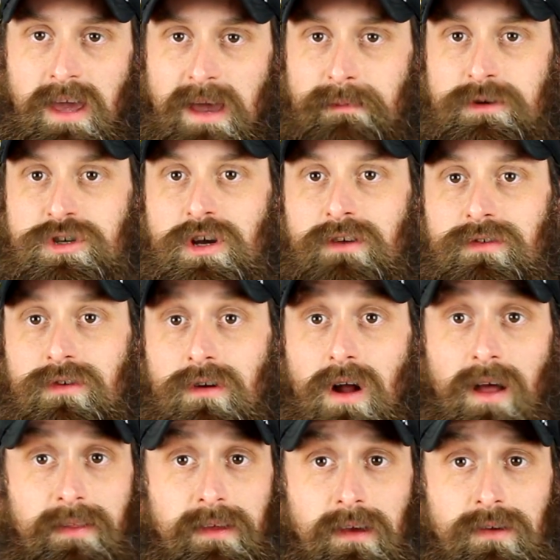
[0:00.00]
cam adjuster
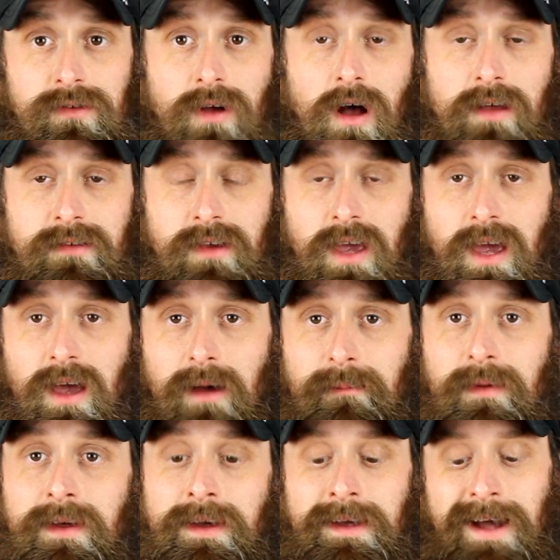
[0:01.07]
on the exhaust cam.